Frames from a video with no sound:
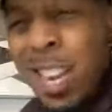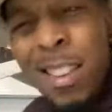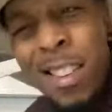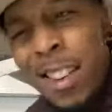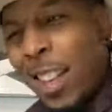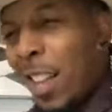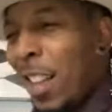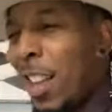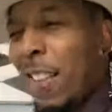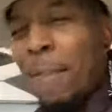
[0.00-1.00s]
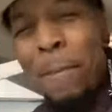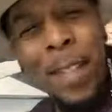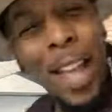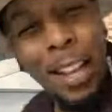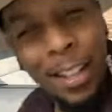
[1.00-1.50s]
in,
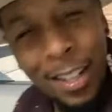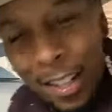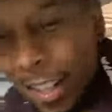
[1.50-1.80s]
like,